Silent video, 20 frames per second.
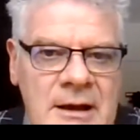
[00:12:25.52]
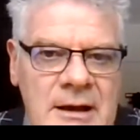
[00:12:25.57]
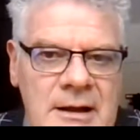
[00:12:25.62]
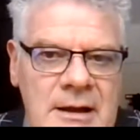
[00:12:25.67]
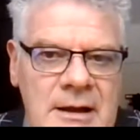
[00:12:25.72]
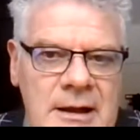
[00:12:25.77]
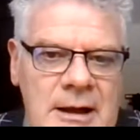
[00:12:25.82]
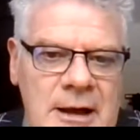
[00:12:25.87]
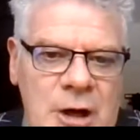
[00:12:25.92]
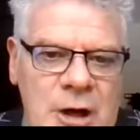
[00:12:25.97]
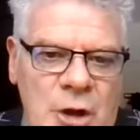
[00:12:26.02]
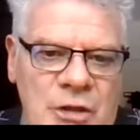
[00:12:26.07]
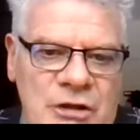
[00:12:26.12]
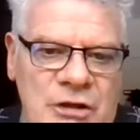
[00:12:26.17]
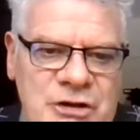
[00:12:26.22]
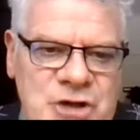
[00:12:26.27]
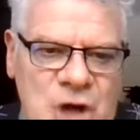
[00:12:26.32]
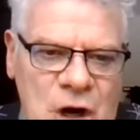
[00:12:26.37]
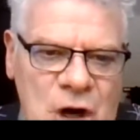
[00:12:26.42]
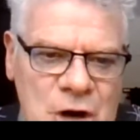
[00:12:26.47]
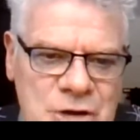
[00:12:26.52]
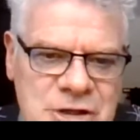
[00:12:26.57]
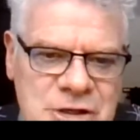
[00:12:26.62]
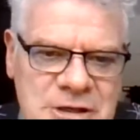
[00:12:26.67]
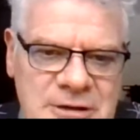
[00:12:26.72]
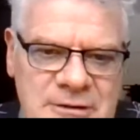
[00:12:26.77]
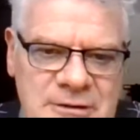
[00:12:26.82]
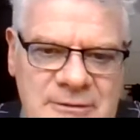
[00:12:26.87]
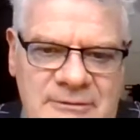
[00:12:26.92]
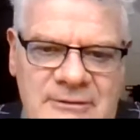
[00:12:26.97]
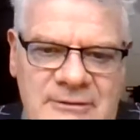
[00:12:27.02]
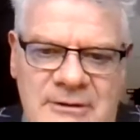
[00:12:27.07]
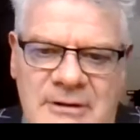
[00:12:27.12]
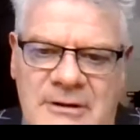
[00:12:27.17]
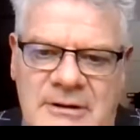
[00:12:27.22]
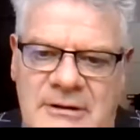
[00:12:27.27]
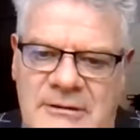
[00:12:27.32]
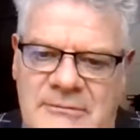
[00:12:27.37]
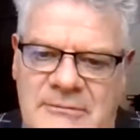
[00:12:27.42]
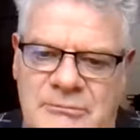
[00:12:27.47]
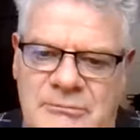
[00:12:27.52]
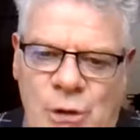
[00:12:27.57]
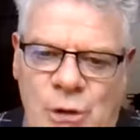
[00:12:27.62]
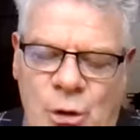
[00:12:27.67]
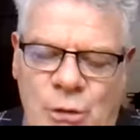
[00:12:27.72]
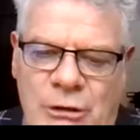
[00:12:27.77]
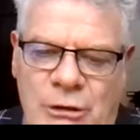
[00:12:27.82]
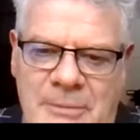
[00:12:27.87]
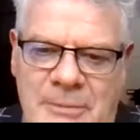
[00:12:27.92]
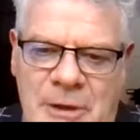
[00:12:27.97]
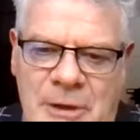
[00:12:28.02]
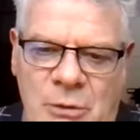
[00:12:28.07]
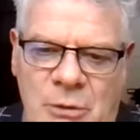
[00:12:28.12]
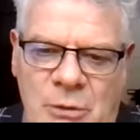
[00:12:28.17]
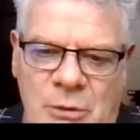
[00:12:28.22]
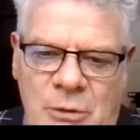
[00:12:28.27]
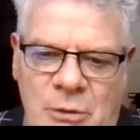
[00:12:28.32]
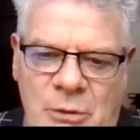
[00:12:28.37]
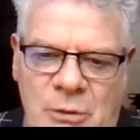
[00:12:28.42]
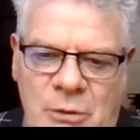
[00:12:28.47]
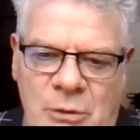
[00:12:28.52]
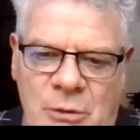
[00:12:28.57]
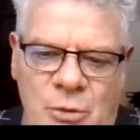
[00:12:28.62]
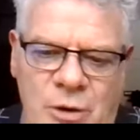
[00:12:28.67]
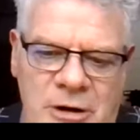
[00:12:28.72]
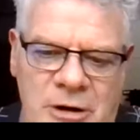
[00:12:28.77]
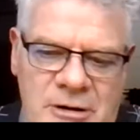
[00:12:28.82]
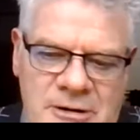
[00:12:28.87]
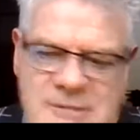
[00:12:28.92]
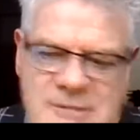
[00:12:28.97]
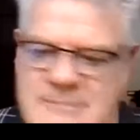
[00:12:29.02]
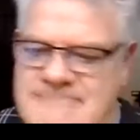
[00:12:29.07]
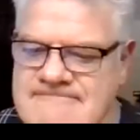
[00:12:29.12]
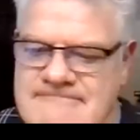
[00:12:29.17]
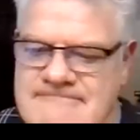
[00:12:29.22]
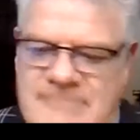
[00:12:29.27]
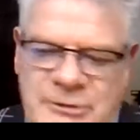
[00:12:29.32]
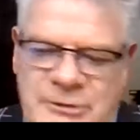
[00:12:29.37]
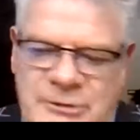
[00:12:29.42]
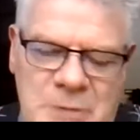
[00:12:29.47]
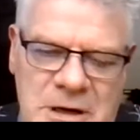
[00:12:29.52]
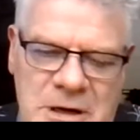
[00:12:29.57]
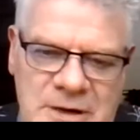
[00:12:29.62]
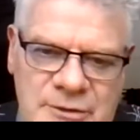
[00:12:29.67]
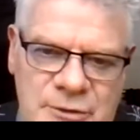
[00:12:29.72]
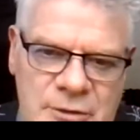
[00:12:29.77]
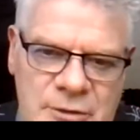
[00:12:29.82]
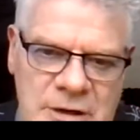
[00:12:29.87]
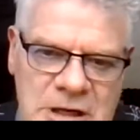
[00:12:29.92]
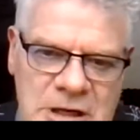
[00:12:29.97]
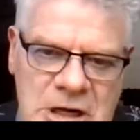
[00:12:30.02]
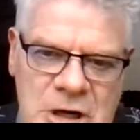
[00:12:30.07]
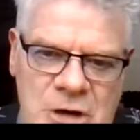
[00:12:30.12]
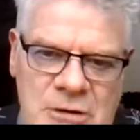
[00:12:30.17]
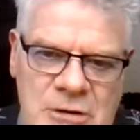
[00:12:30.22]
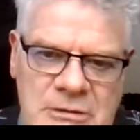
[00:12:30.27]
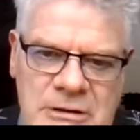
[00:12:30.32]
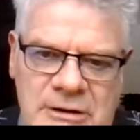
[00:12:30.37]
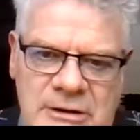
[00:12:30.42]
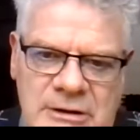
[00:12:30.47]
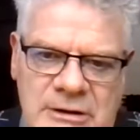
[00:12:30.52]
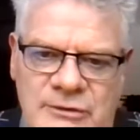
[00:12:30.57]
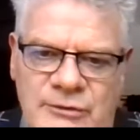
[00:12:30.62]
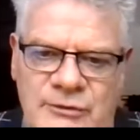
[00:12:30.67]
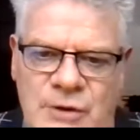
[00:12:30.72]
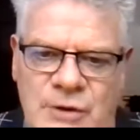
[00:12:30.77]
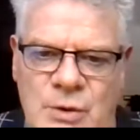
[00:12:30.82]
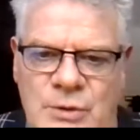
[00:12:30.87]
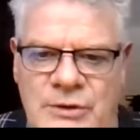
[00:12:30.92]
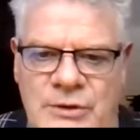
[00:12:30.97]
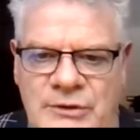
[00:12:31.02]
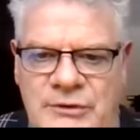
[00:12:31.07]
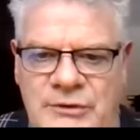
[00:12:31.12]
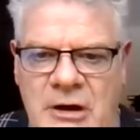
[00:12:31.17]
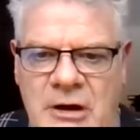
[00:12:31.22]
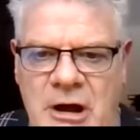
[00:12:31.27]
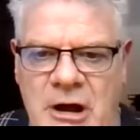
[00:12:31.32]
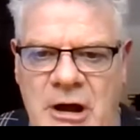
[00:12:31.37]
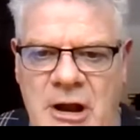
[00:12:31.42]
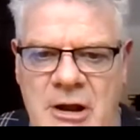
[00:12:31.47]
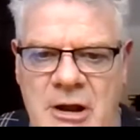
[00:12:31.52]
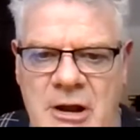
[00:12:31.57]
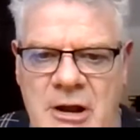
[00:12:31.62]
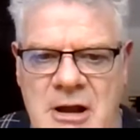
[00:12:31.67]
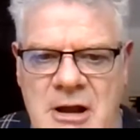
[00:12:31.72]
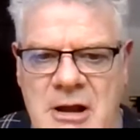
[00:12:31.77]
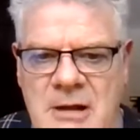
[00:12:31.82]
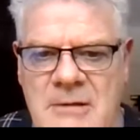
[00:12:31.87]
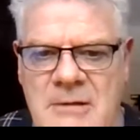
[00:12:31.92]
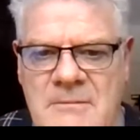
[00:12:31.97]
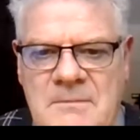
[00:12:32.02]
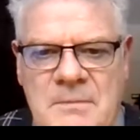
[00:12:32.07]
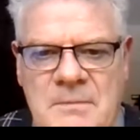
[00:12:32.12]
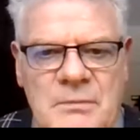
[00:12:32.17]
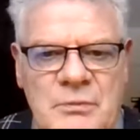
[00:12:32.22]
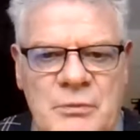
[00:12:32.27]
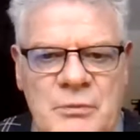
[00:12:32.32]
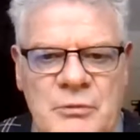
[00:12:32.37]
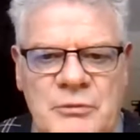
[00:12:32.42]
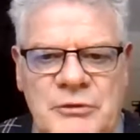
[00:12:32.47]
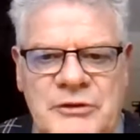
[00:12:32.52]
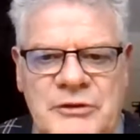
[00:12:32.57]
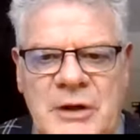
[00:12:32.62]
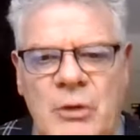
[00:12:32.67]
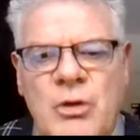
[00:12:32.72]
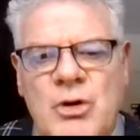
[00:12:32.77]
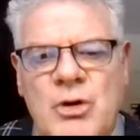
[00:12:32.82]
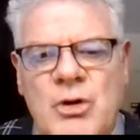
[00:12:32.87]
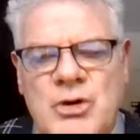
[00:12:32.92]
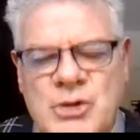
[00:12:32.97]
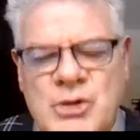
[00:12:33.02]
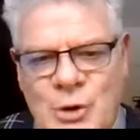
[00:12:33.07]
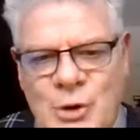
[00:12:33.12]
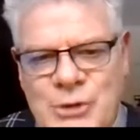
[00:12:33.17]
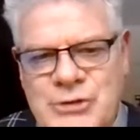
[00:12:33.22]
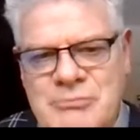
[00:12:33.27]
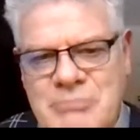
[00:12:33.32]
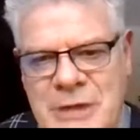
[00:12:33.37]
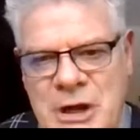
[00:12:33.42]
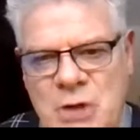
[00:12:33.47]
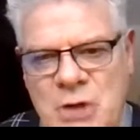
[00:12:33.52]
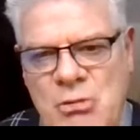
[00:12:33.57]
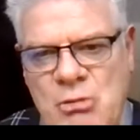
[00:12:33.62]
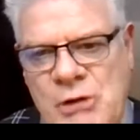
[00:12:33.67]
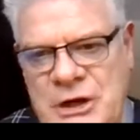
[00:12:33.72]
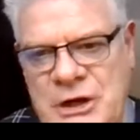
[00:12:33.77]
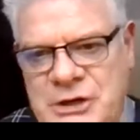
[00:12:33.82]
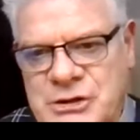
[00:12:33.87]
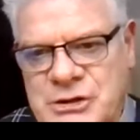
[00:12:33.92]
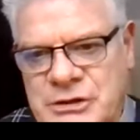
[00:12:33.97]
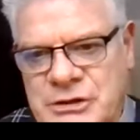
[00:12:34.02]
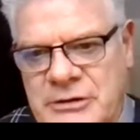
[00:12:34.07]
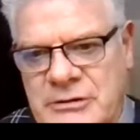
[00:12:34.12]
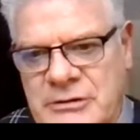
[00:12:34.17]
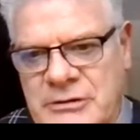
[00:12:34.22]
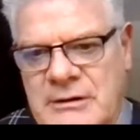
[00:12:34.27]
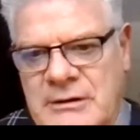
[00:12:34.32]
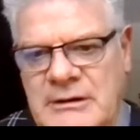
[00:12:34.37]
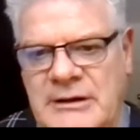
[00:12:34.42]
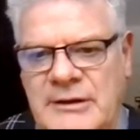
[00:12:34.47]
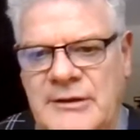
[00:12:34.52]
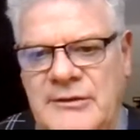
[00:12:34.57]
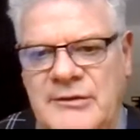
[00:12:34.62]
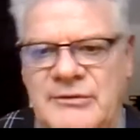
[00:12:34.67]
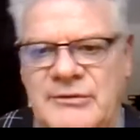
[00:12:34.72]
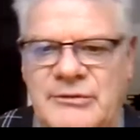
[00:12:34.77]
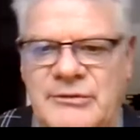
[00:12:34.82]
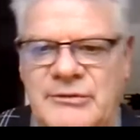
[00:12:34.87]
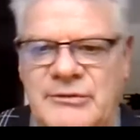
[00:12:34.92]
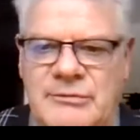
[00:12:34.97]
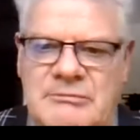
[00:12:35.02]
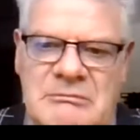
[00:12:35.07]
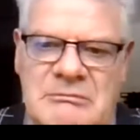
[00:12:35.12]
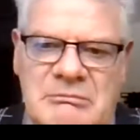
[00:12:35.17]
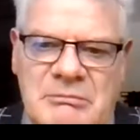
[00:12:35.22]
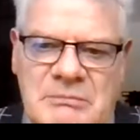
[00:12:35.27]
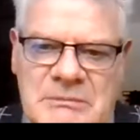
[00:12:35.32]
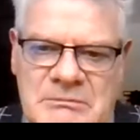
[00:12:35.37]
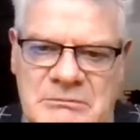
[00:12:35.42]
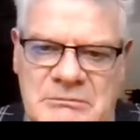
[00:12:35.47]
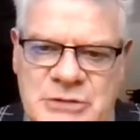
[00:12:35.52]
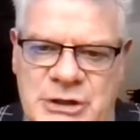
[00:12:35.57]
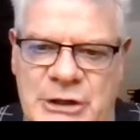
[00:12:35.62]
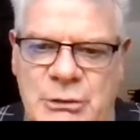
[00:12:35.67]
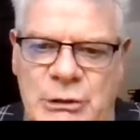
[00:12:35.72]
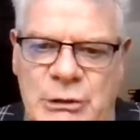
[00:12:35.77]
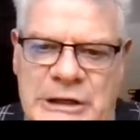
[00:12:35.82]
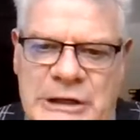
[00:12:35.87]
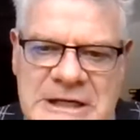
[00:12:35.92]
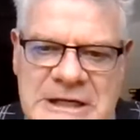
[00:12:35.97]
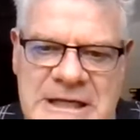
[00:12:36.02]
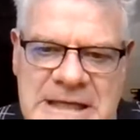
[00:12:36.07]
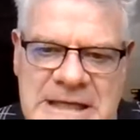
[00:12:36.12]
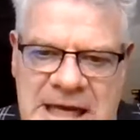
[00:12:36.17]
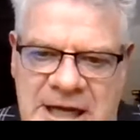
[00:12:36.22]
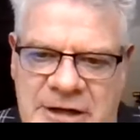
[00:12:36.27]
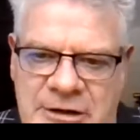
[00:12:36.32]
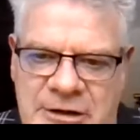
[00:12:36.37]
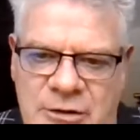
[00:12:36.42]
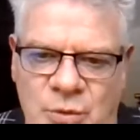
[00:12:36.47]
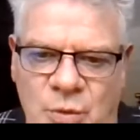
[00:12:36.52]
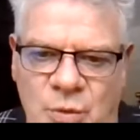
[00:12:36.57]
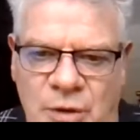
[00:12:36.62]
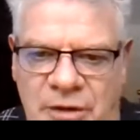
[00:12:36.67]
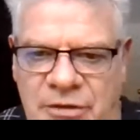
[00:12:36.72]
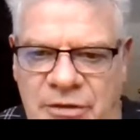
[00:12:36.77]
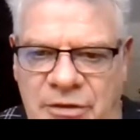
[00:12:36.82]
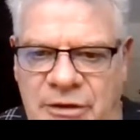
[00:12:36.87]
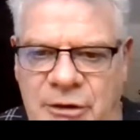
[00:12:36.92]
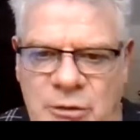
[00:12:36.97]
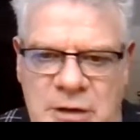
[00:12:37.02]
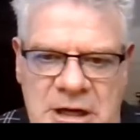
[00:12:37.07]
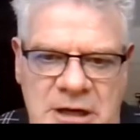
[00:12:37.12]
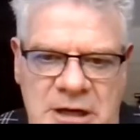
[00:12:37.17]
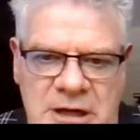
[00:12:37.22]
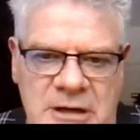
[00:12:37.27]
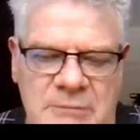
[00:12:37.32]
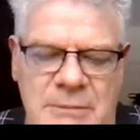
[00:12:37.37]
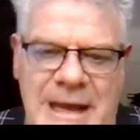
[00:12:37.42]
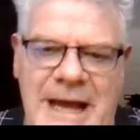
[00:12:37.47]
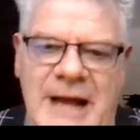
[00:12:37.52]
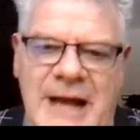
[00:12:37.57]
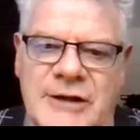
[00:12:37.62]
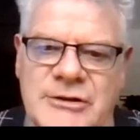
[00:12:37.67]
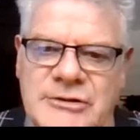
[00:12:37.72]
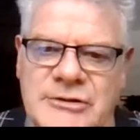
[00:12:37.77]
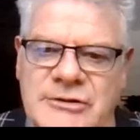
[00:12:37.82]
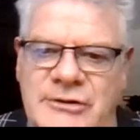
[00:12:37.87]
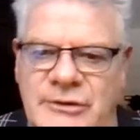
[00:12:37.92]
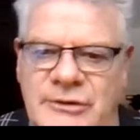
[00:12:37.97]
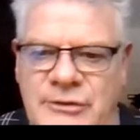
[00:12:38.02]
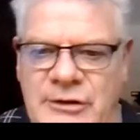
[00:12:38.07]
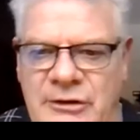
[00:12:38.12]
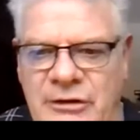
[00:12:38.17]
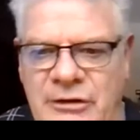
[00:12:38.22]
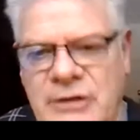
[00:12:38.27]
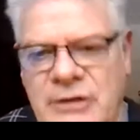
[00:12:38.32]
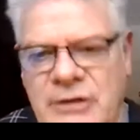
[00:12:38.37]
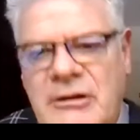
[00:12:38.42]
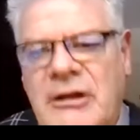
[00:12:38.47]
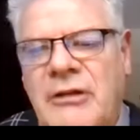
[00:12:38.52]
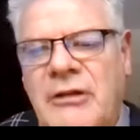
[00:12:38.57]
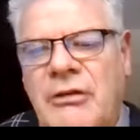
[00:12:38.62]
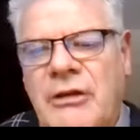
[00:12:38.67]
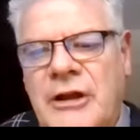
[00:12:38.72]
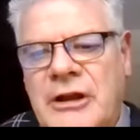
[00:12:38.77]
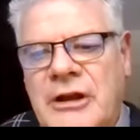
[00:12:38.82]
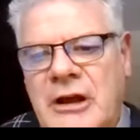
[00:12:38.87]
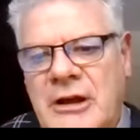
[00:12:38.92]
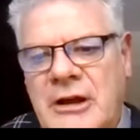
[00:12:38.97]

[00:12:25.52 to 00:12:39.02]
The charging program that we're sponsoring here is focused on Southern Georgian Bay region, as generally indicated with the green patch you see in the